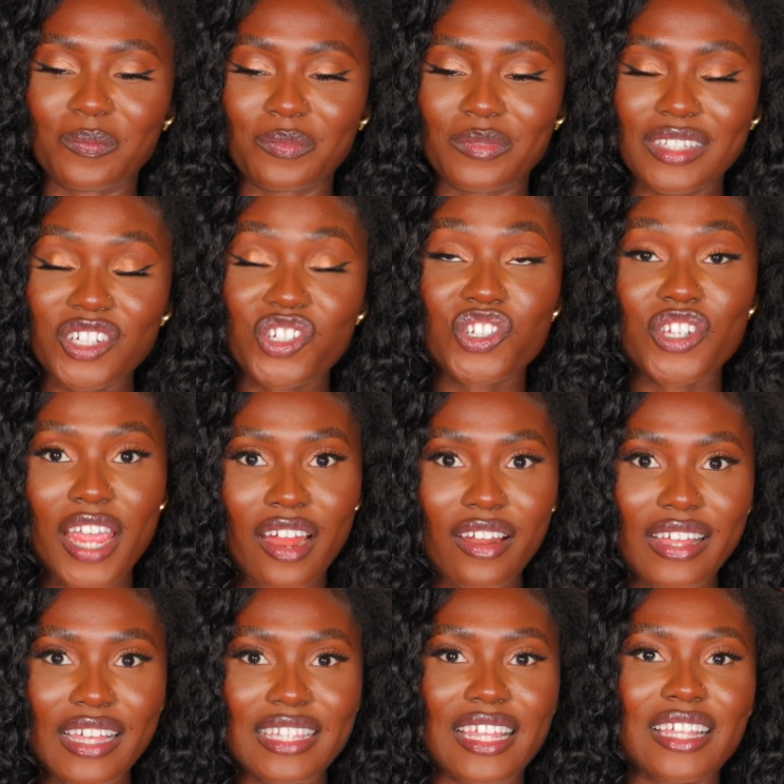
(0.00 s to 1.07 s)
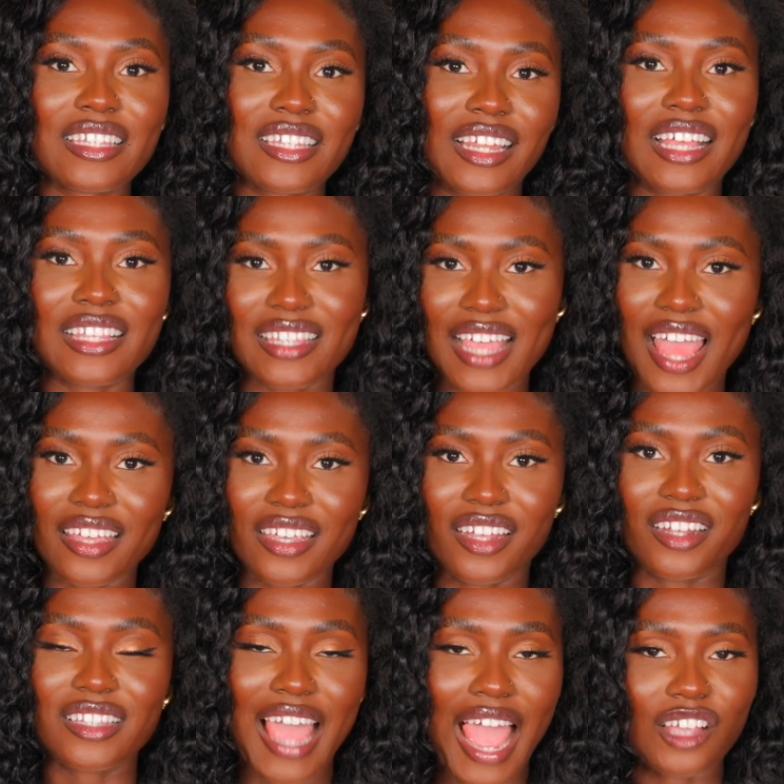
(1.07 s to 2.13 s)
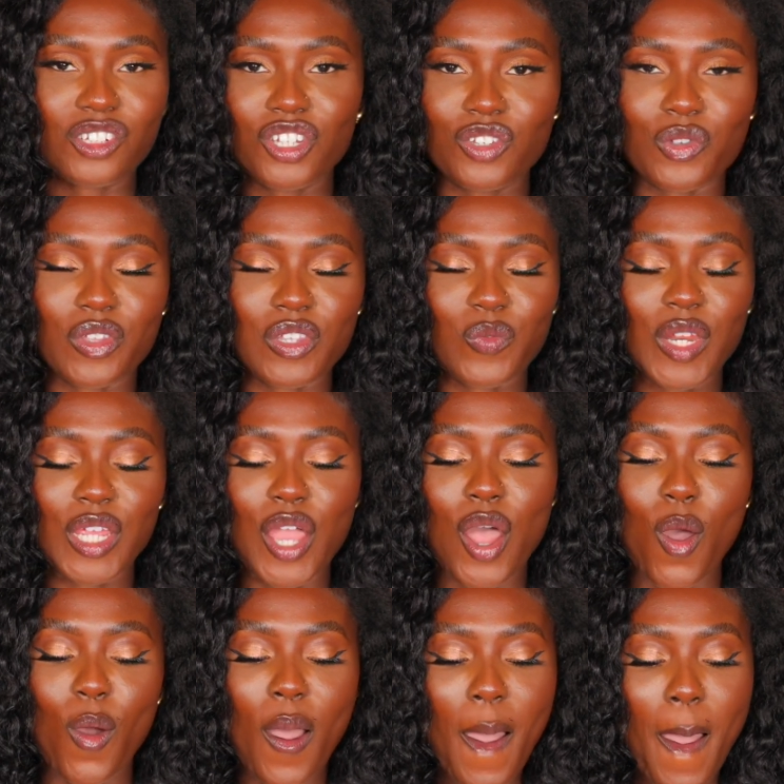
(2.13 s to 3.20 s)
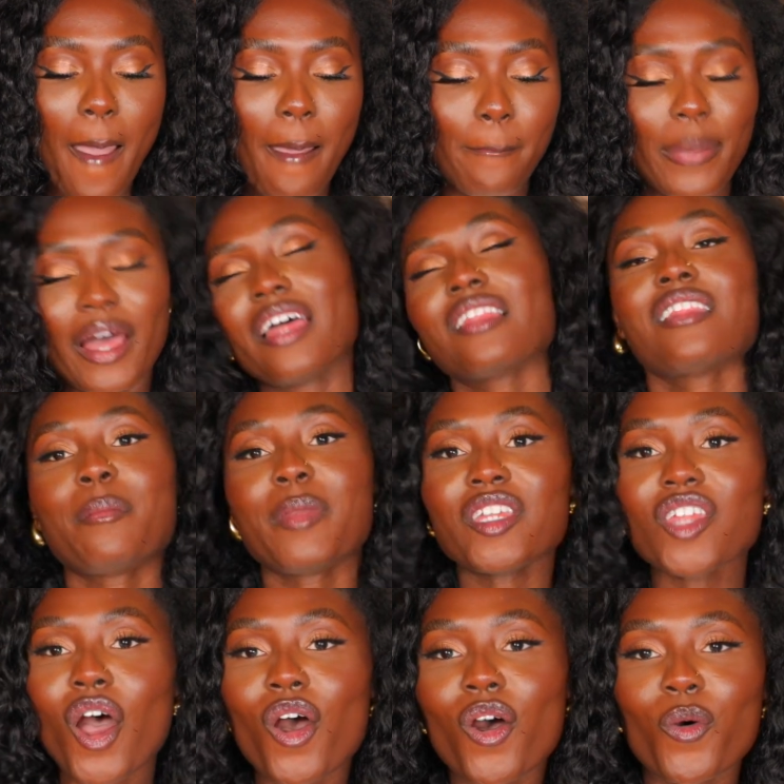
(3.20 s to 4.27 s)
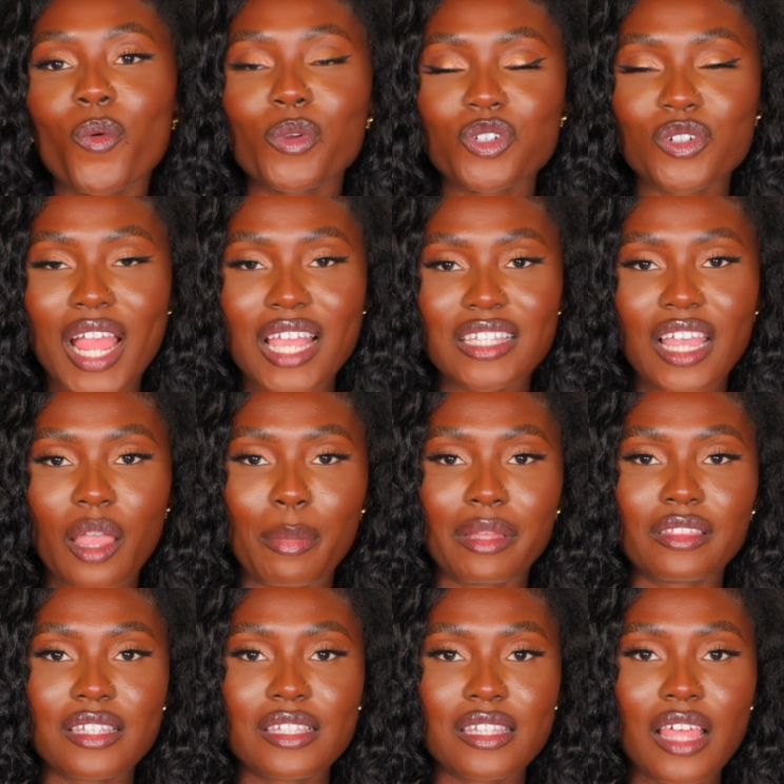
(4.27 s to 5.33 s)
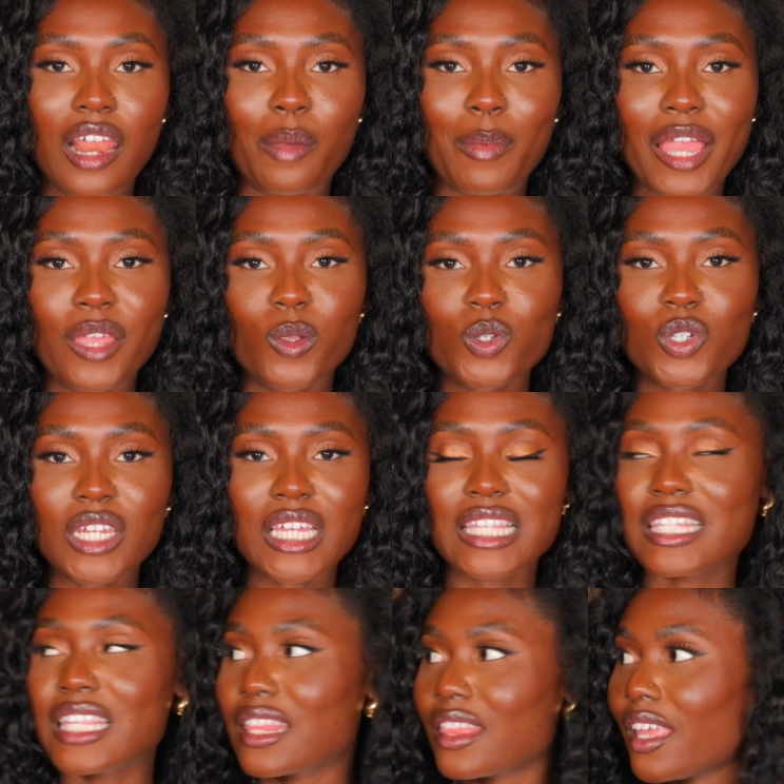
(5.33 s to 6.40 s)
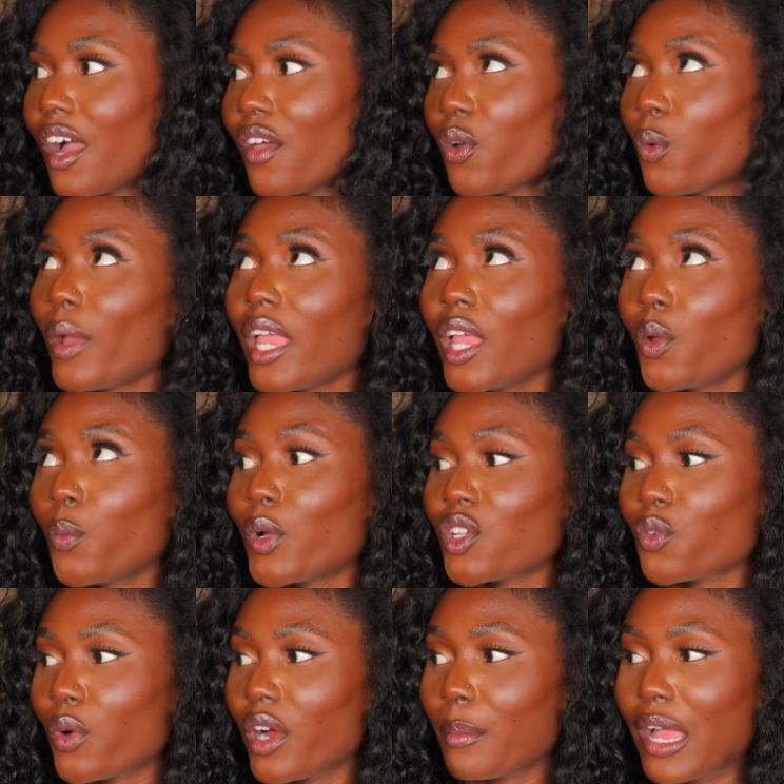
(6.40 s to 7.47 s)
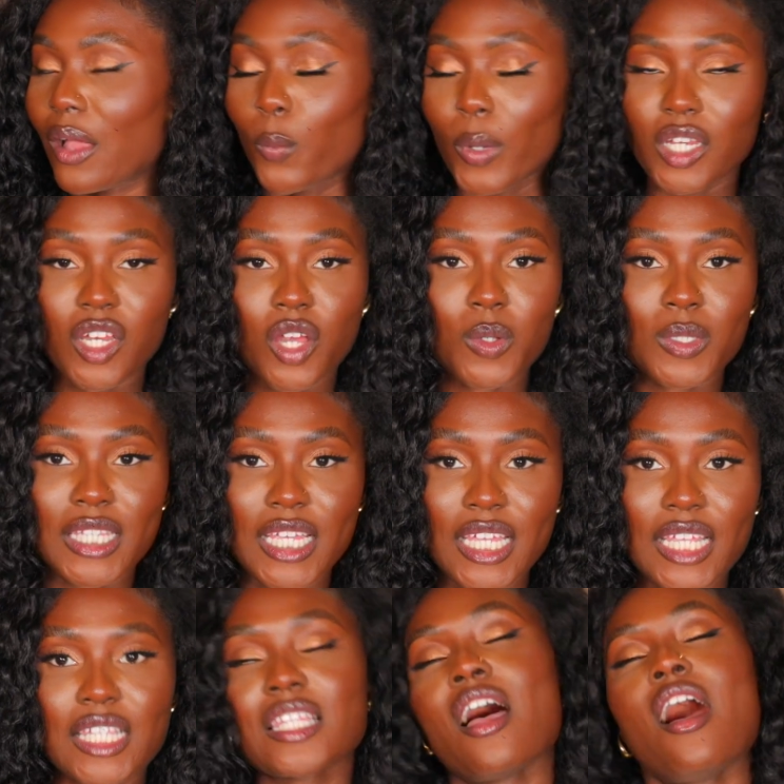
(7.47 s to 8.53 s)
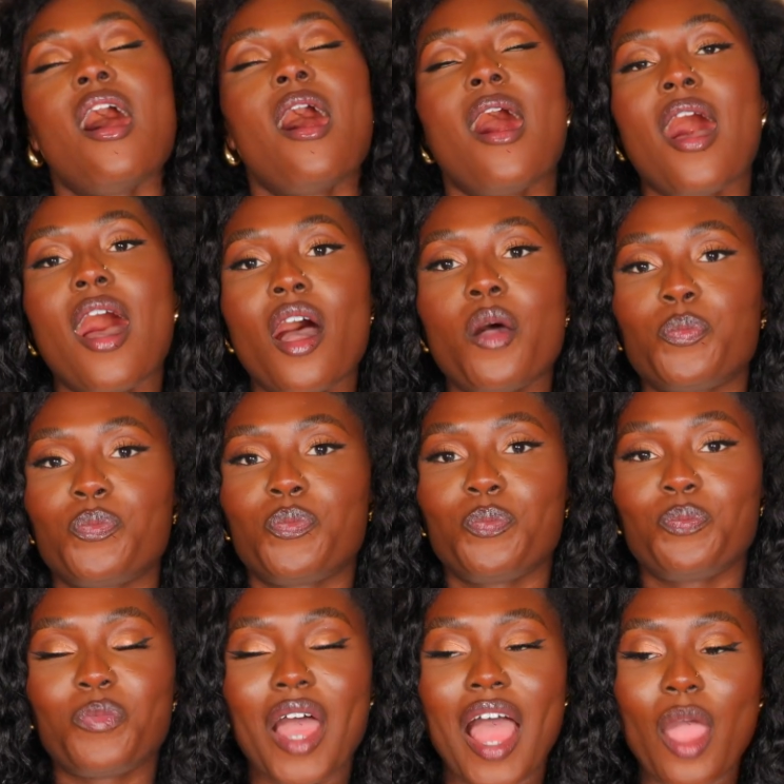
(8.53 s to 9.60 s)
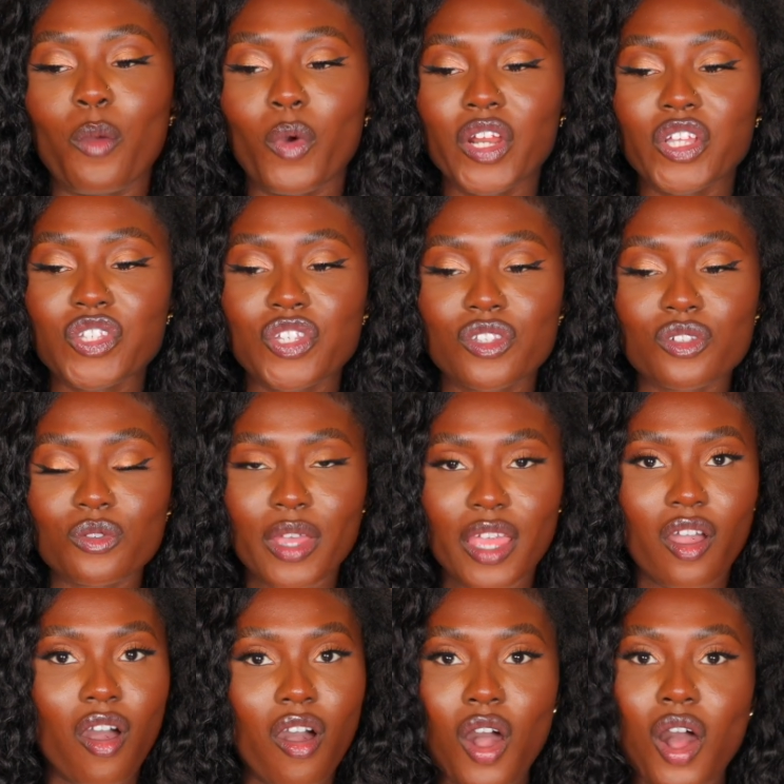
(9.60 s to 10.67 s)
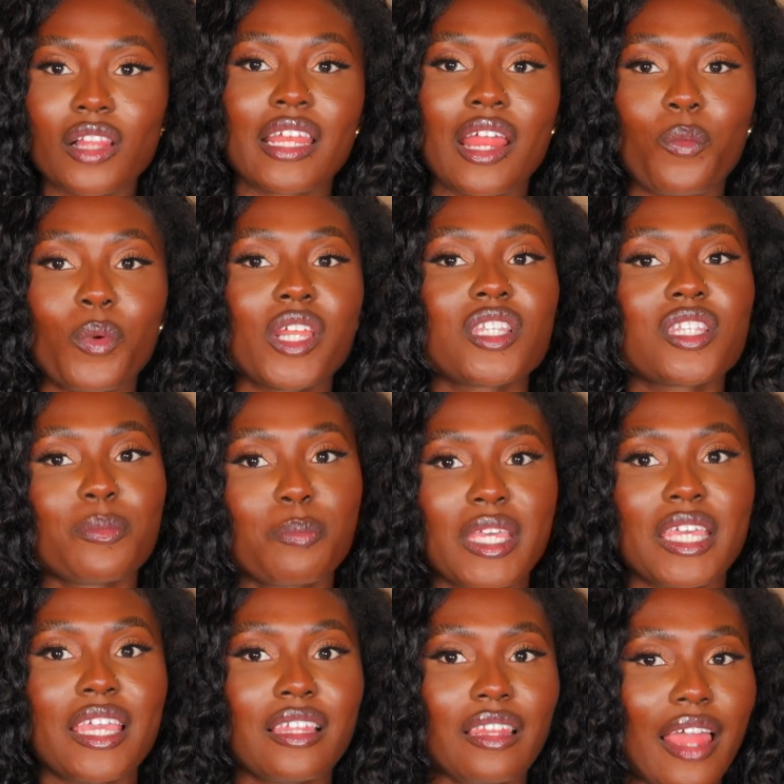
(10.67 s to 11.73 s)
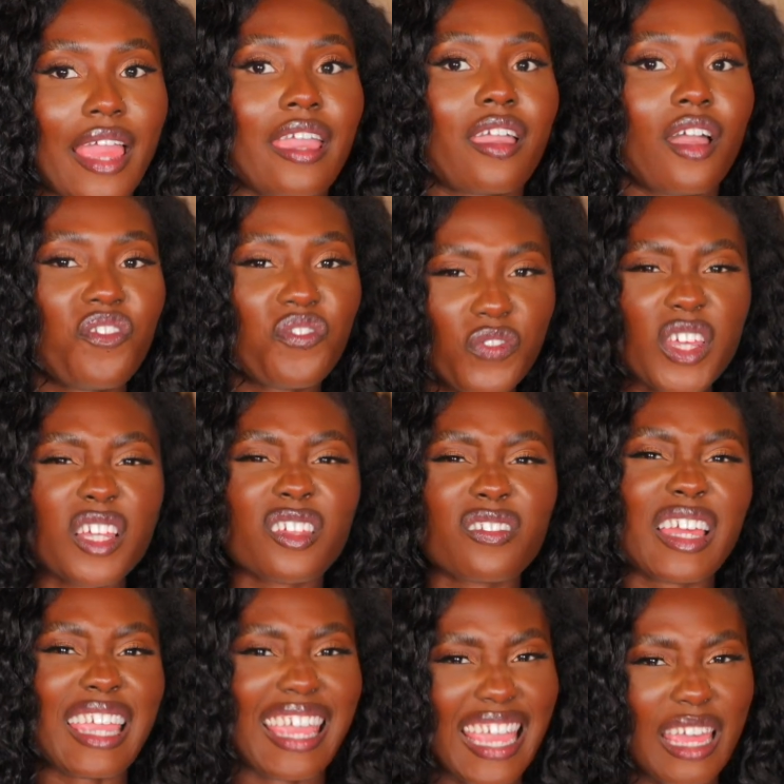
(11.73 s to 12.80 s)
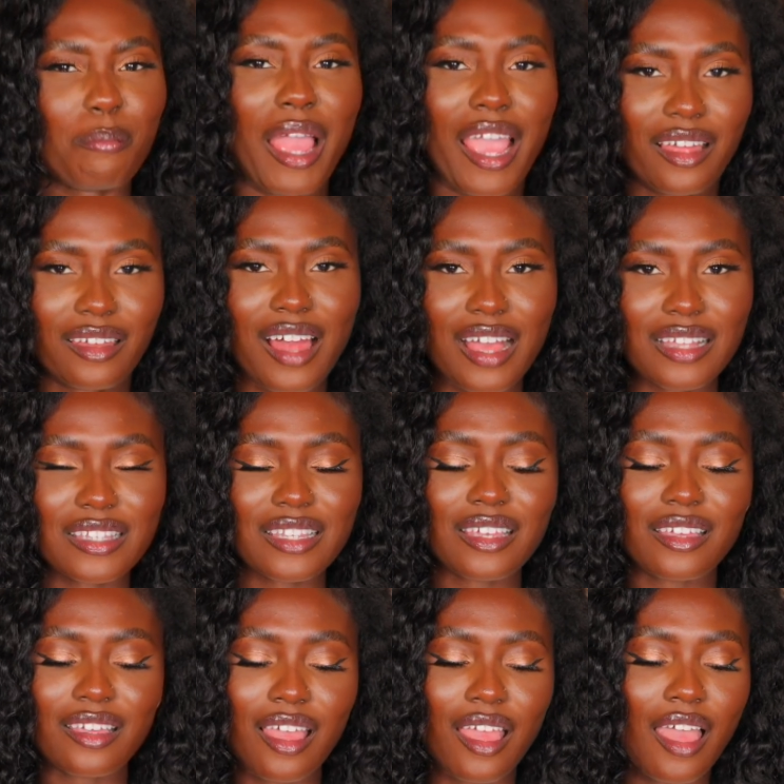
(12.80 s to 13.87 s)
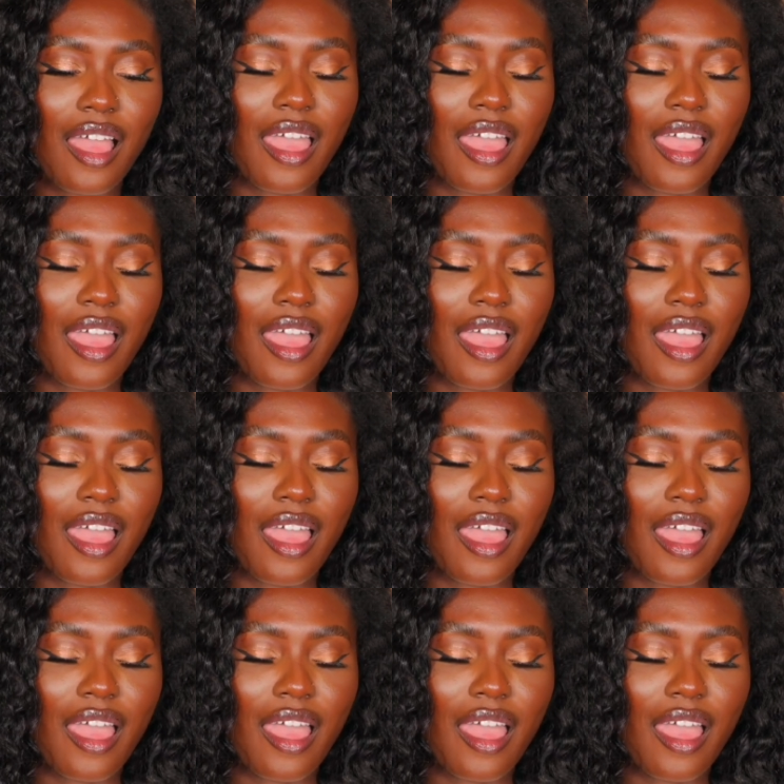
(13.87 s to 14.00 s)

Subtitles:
this chair is until I sat here to actually do this video. But let me know what you guys think about this setup. I usually sit the other way with where my windows is, but I wanted to do a haul, and I wanted to be like a feel of like in my closet.